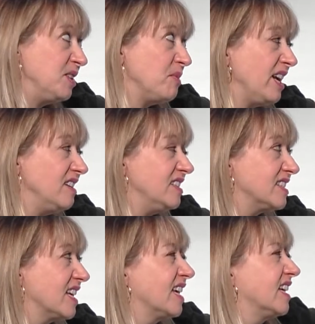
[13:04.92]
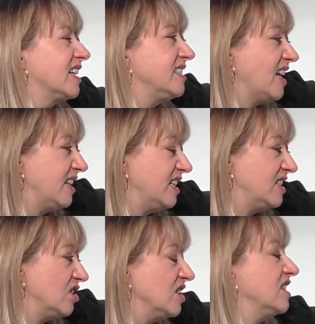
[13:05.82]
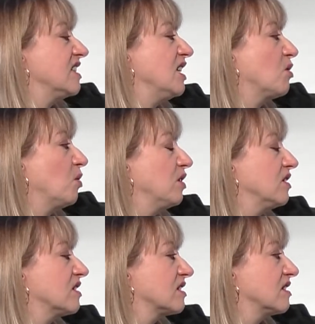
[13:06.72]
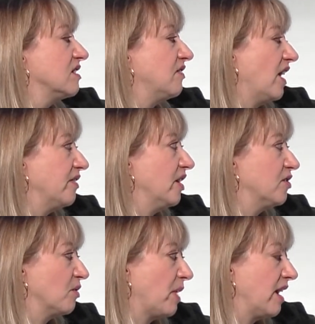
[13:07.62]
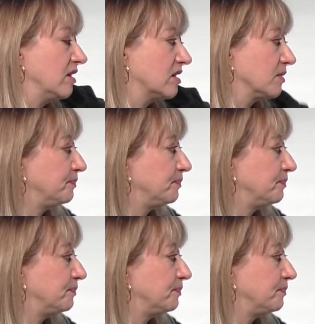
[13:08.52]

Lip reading: miles, 10 inches equals 500 miles.